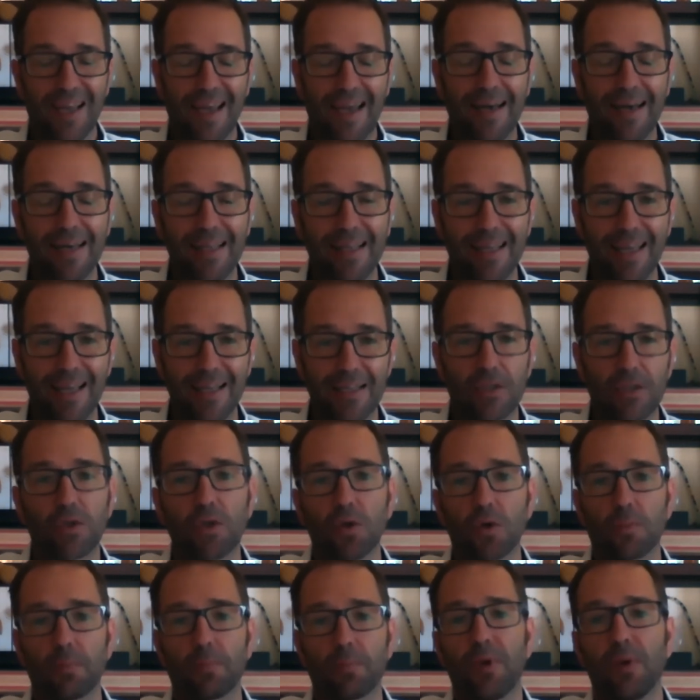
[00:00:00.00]
and get
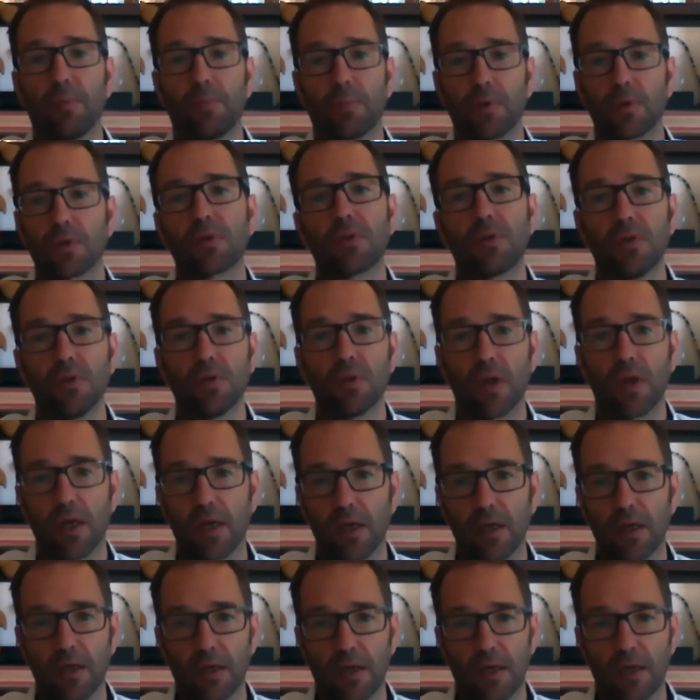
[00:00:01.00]
your people to
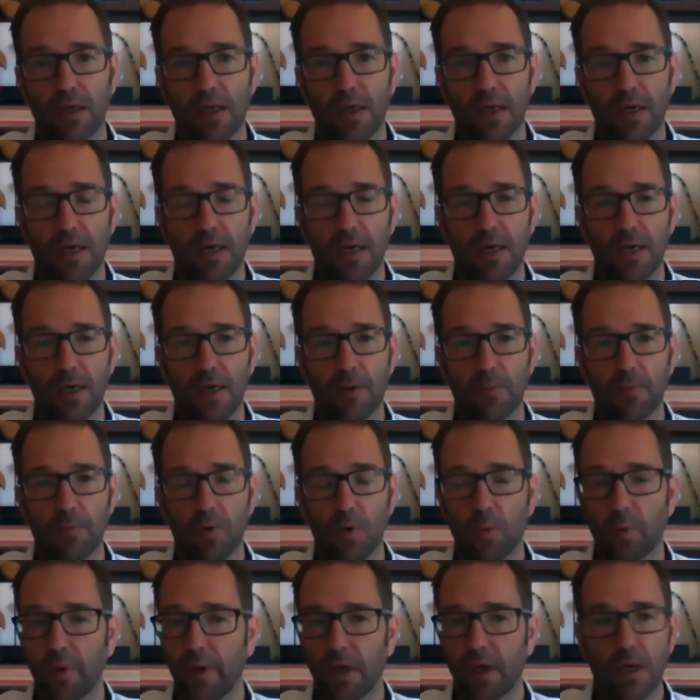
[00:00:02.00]
there.
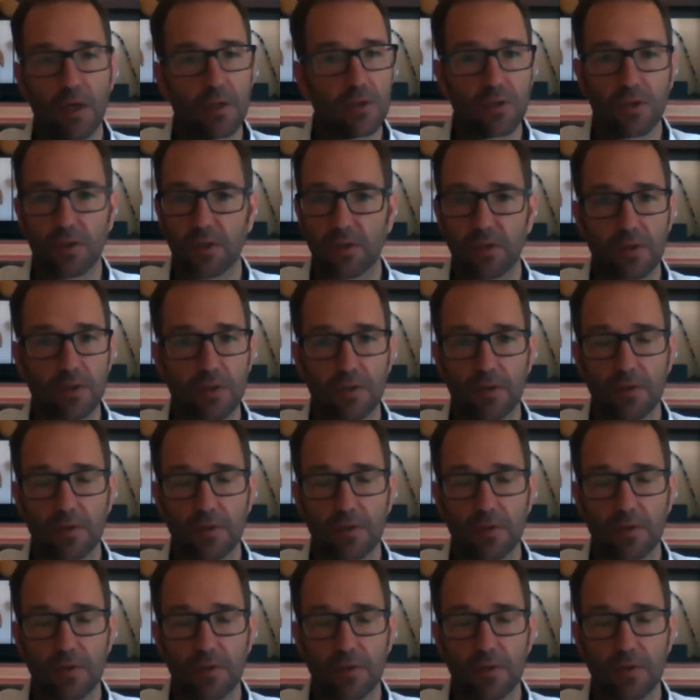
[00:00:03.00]
Um, we don't